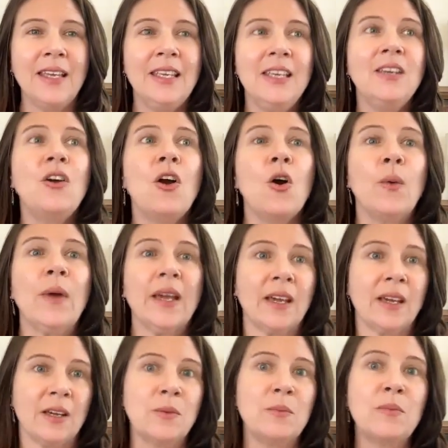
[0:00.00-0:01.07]
egoic
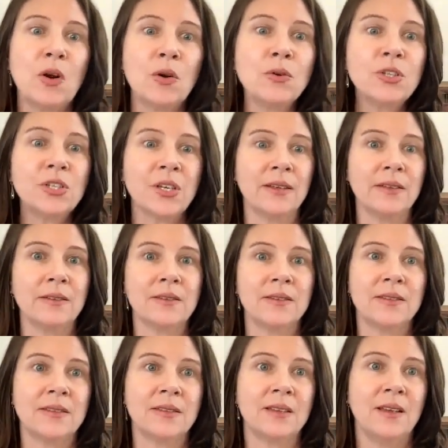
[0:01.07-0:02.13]

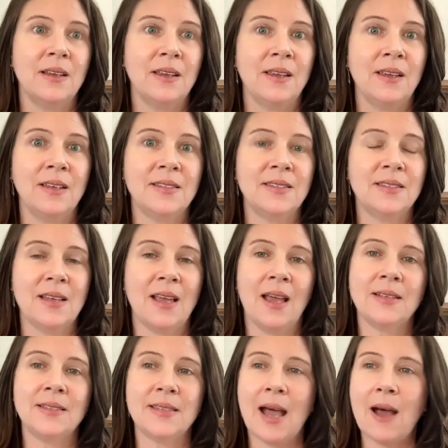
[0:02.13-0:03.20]
emotions, is
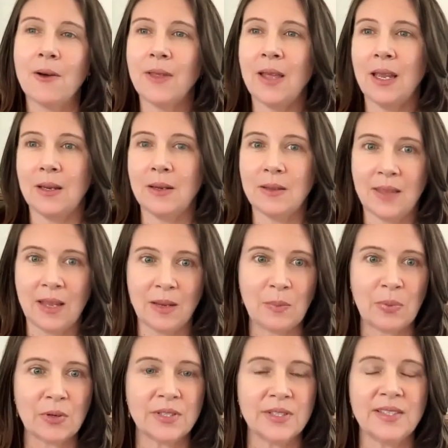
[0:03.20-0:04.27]
as how they
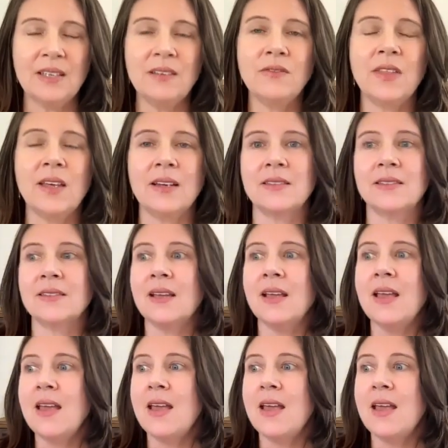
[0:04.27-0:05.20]
perceive this.